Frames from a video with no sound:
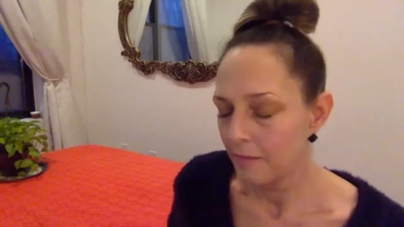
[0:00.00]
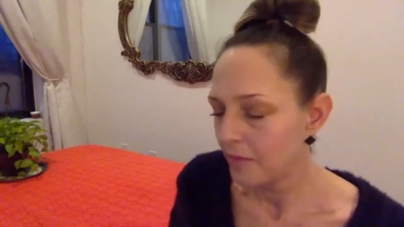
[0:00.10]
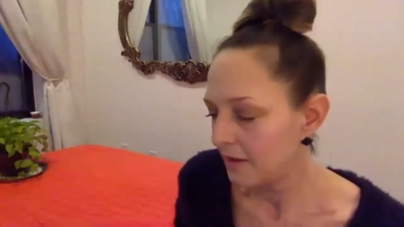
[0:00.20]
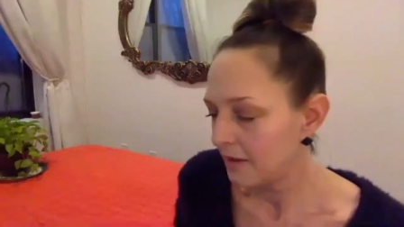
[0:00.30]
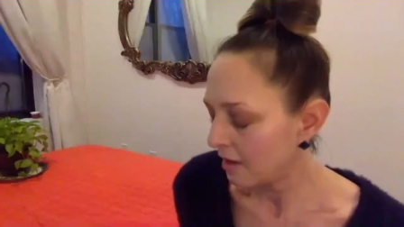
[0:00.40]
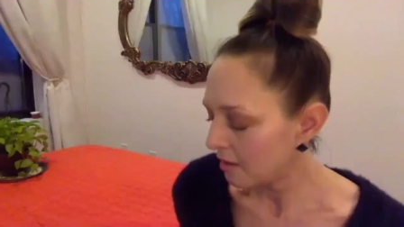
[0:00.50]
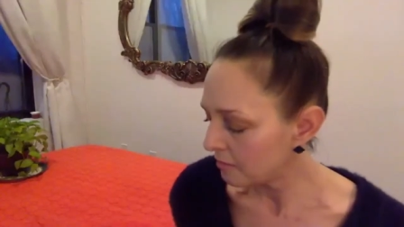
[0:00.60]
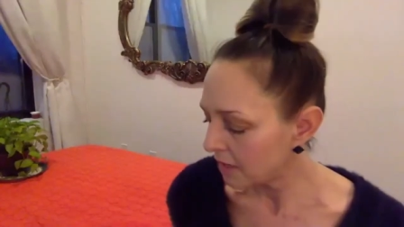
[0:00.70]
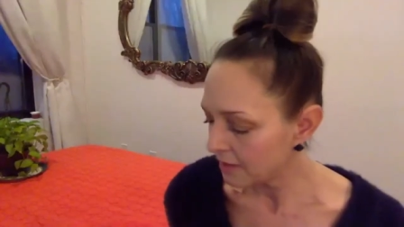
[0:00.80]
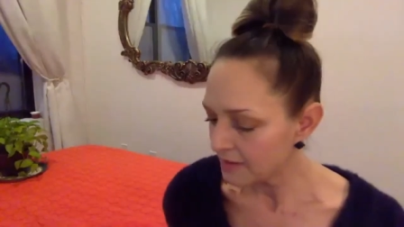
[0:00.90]
but
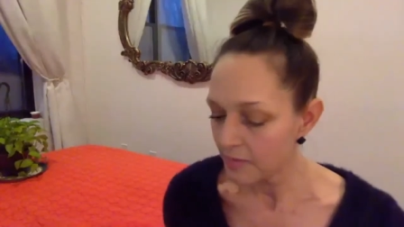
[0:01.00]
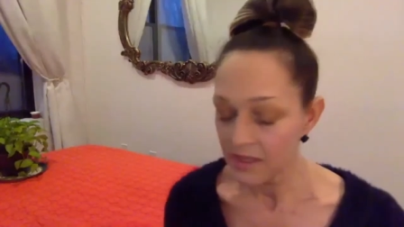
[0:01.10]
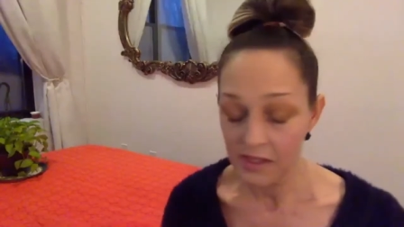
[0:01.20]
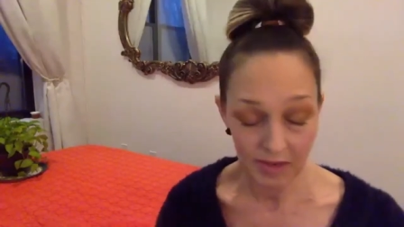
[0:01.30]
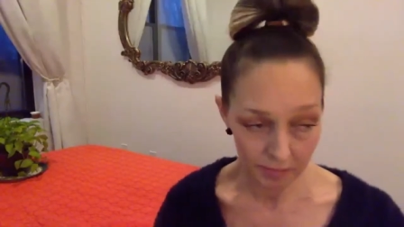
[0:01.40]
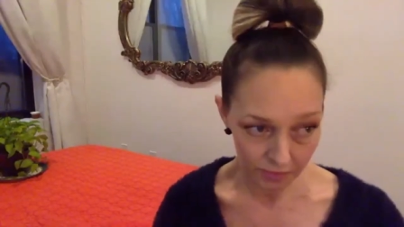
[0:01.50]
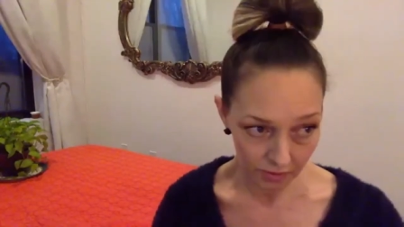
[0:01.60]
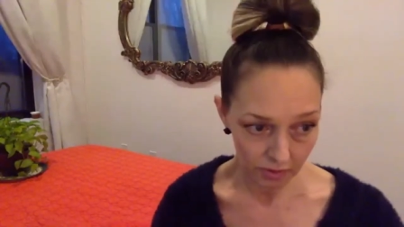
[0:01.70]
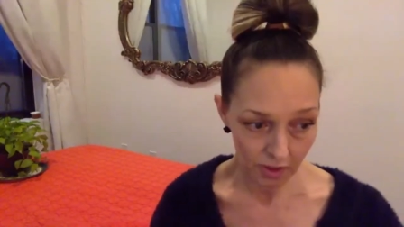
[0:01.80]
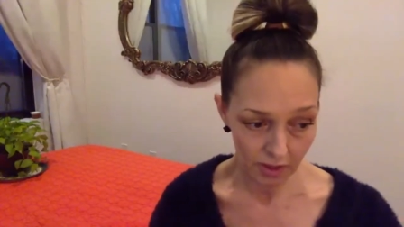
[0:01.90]
some of these
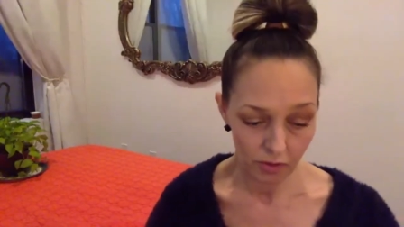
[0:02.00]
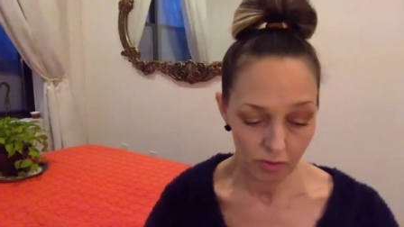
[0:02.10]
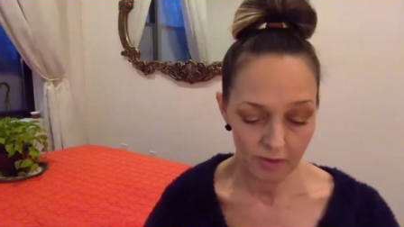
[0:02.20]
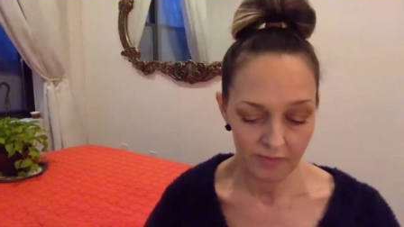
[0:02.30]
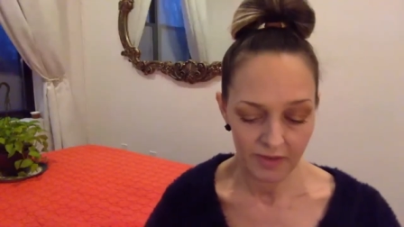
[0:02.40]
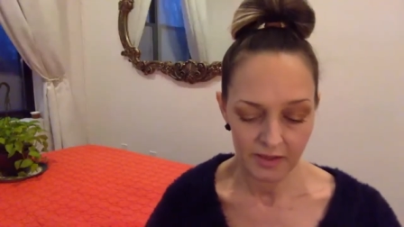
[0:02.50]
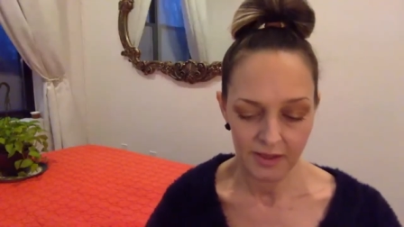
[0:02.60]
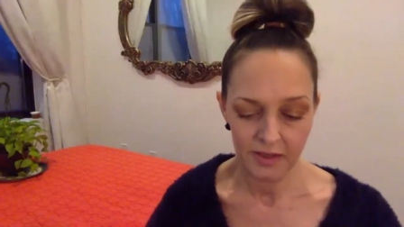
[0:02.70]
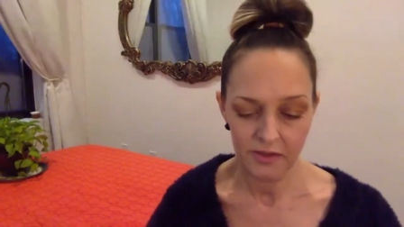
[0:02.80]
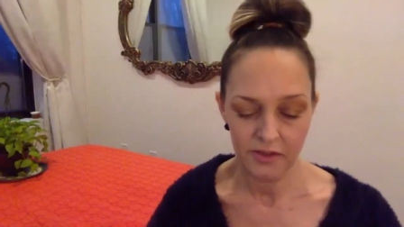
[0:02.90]
people who are on
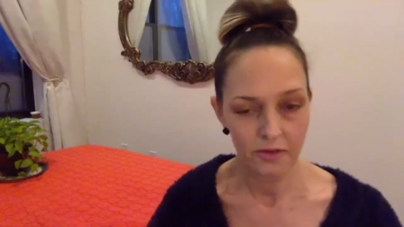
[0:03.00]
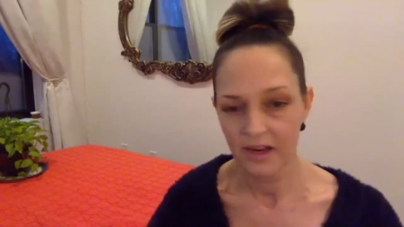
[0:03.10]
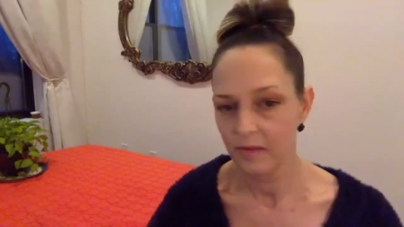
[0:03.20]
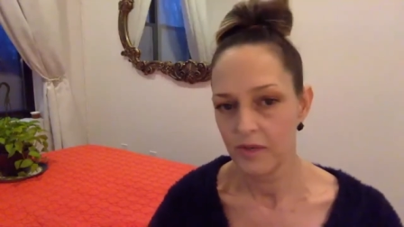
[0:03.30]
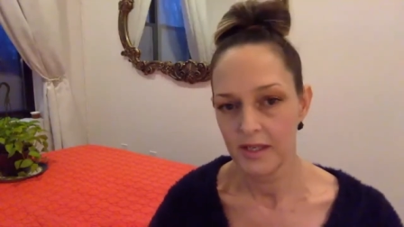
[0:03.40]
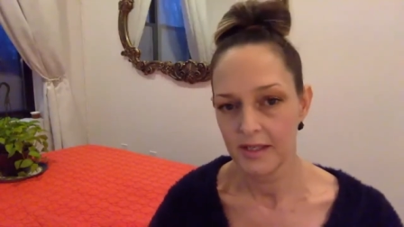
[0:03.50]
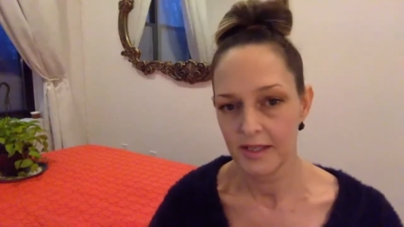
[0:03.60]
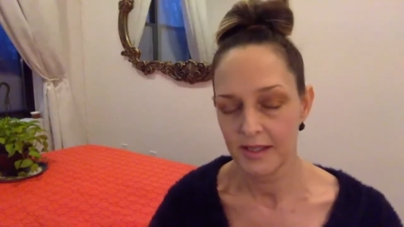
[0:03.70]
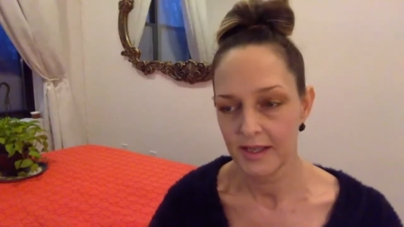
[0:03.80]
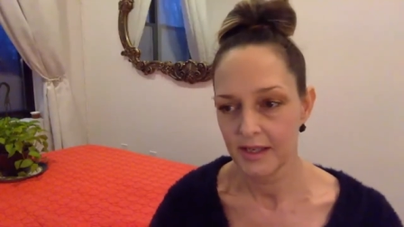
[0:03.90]
ventilators don't have
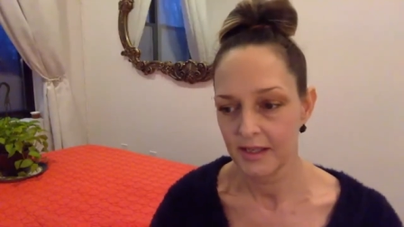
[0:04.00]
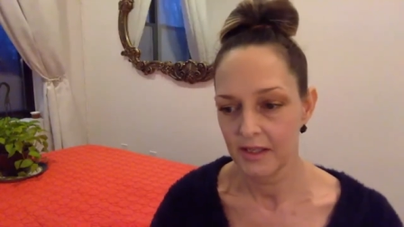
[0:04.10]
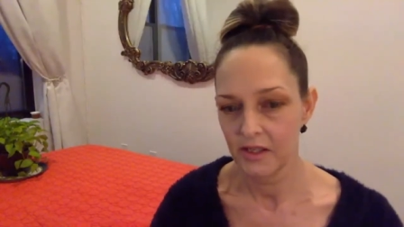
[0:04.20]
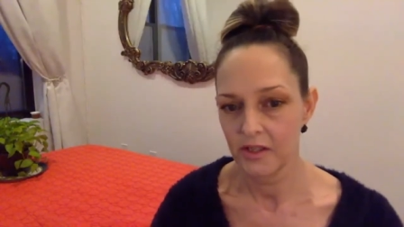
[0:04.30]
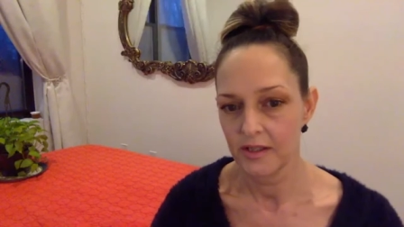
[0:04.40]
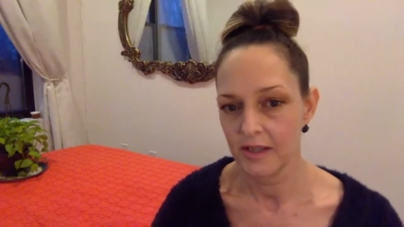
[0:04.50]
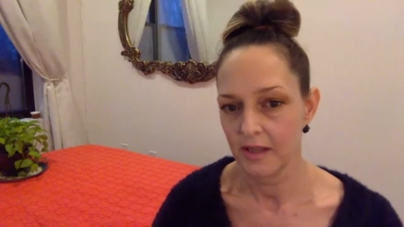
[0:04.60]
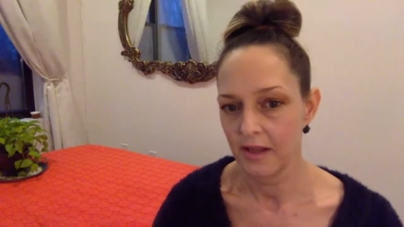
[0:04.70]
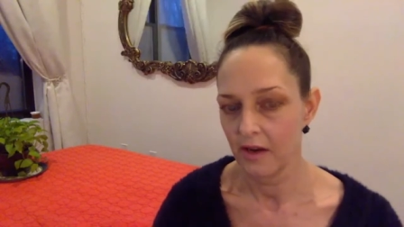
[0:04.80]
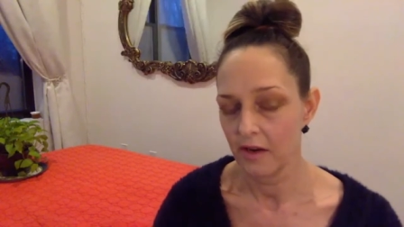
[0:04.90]
pre-existing conditions,
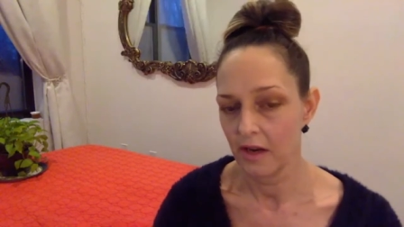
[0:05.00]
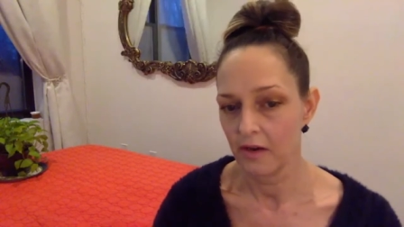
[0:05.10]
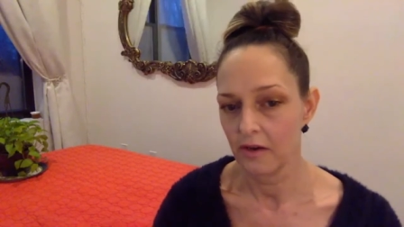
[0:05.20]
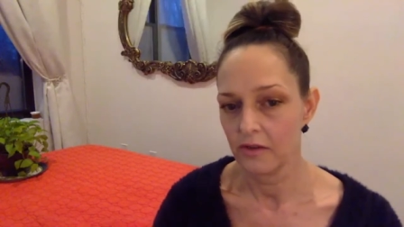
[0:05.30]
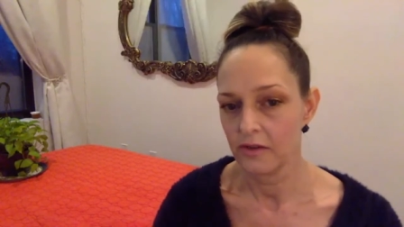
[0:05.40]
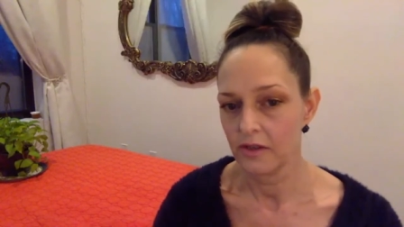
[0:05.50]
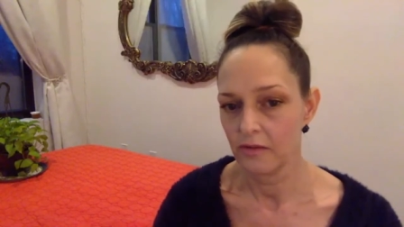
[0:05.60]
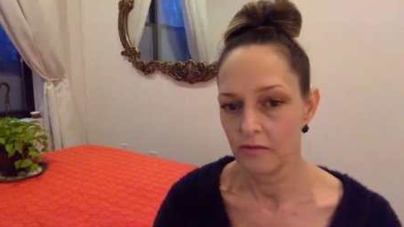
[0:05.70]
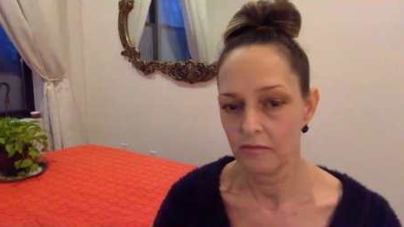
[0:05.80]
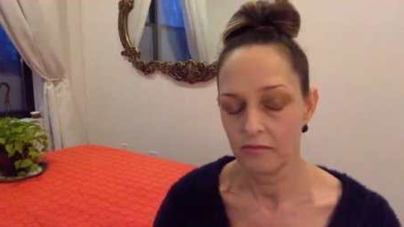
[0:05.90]
and they are younger,
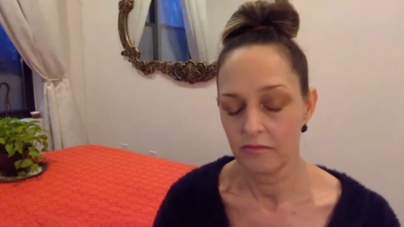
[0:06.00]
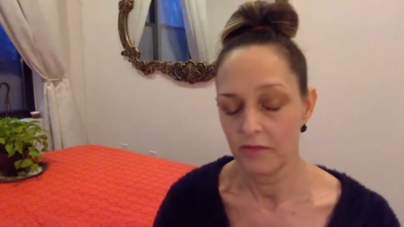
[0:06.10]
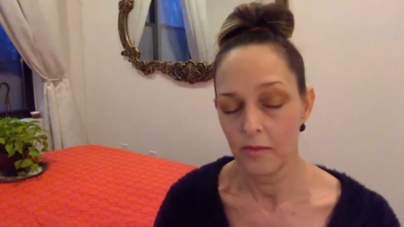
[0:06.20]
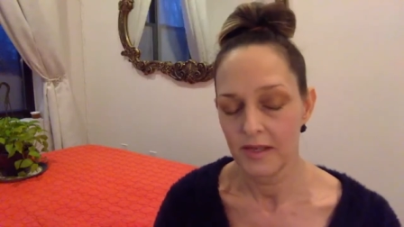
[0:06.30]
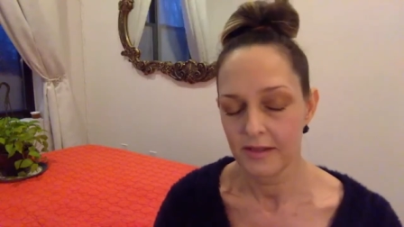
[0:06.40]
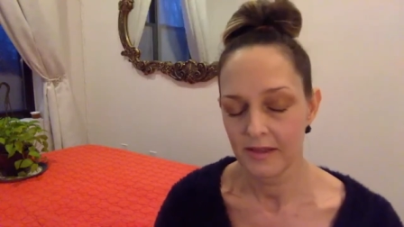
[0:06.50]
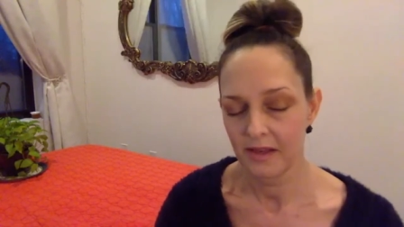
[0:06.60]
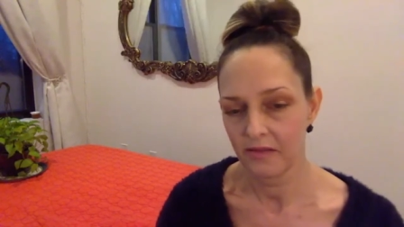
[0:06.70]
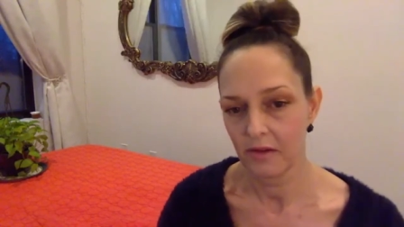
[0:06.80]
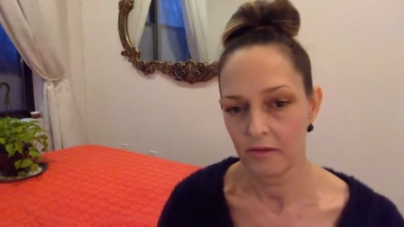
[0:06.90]
so nobody's
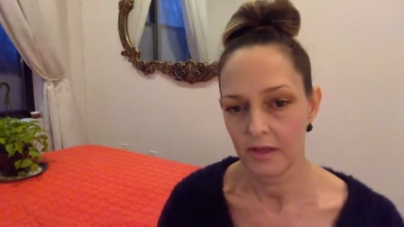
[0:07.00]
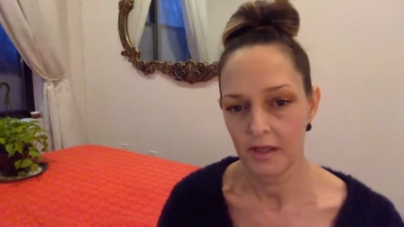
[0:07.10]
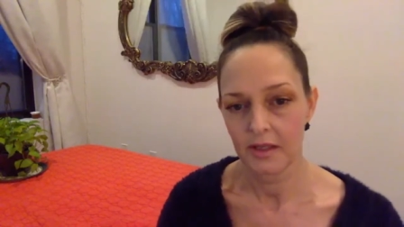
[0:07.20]
safe, I don't think.